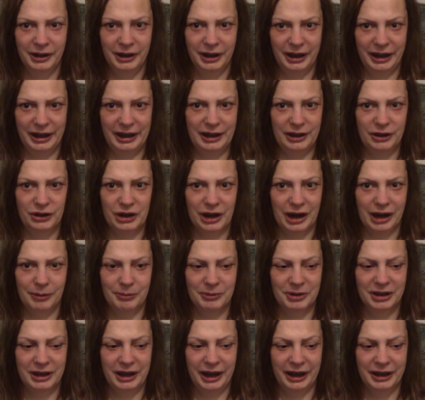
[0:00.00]
hijabs
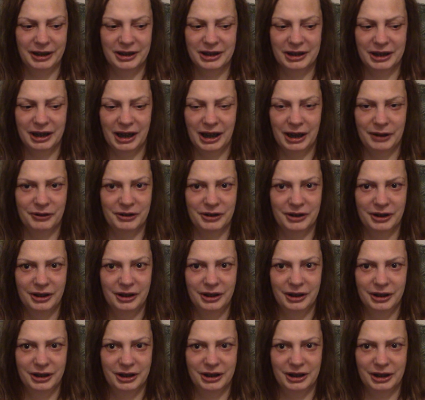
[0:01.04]
and headscarves,
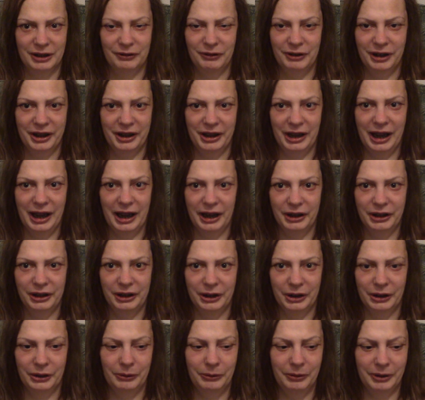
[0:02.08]
stuff like that, you
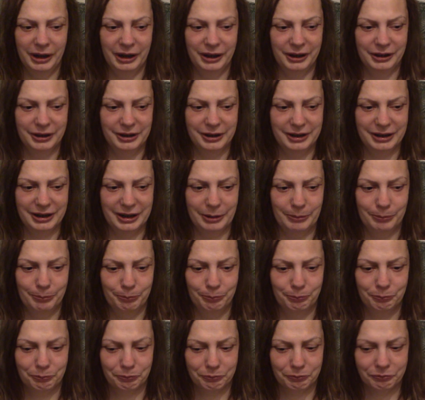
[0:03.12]
know.
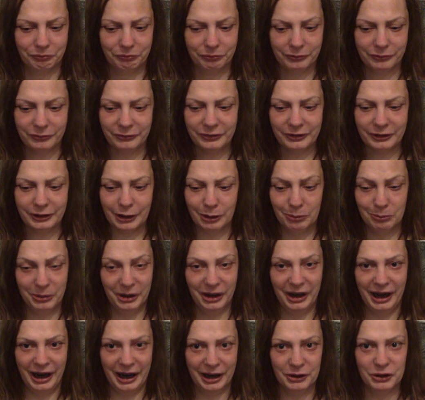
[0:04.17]
And
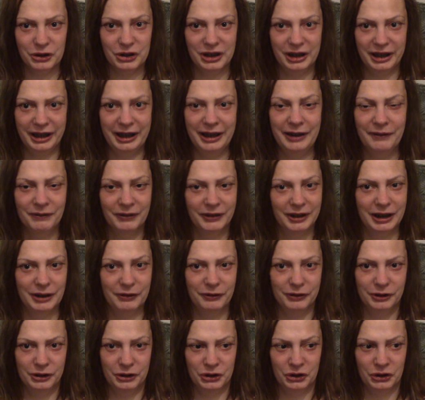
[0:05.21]
but actually,
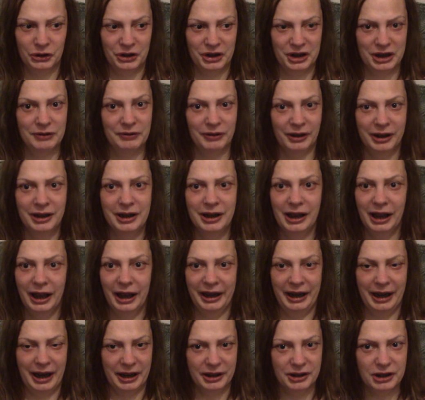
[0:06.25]
given the choice, if I
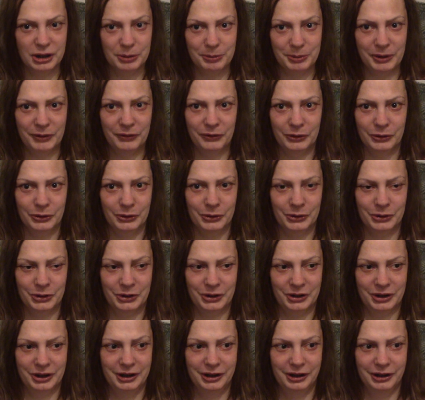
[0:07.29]
had to be
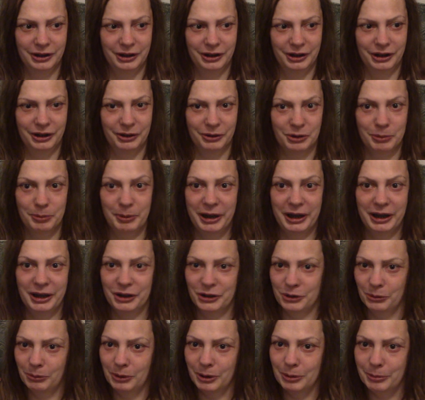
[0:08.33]
forced, you know, speaking as
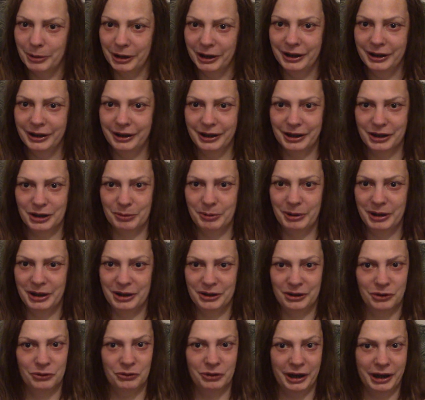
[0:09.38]
a woman, speaking
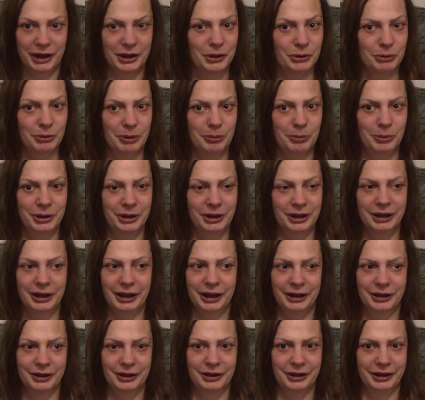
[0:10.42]
as a trans woman,
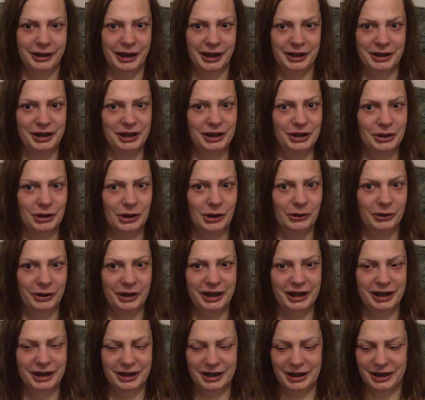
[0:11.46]
and Nadine
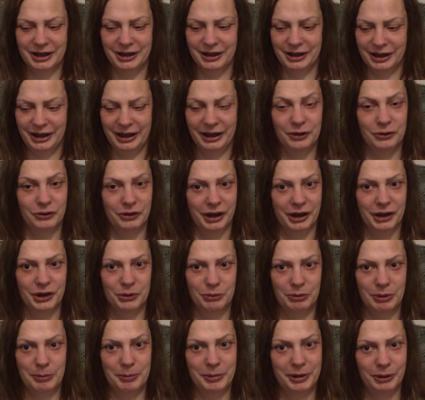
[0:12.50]
Dorries doesn't think trans
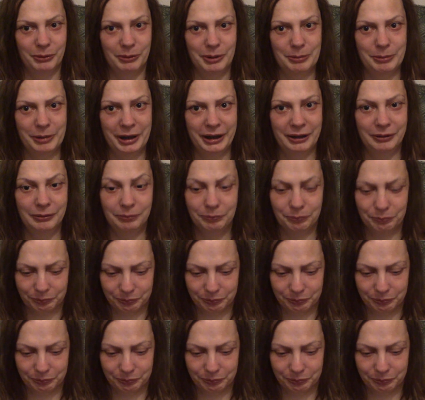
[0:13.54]
women are women,